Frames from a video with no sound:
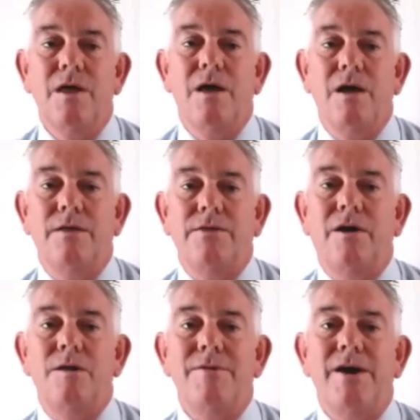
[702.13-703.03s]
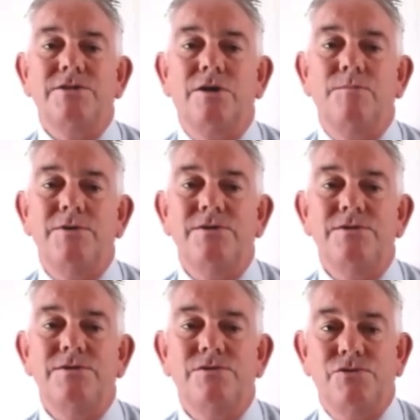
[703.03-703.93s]
The Isle of Man is committed
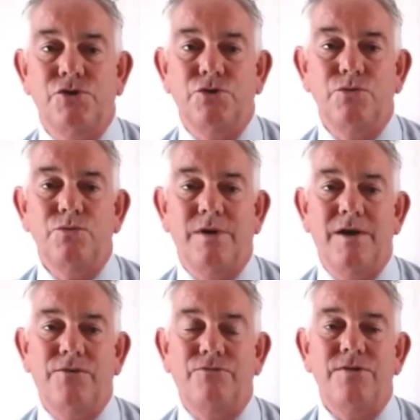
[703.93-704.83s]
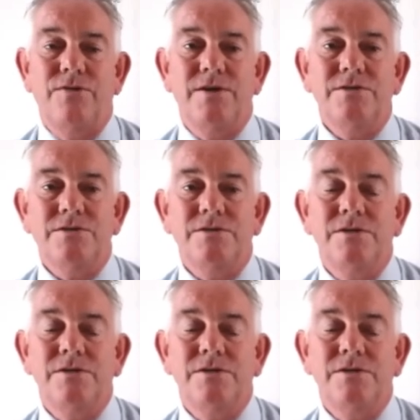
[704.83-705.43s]
to three things.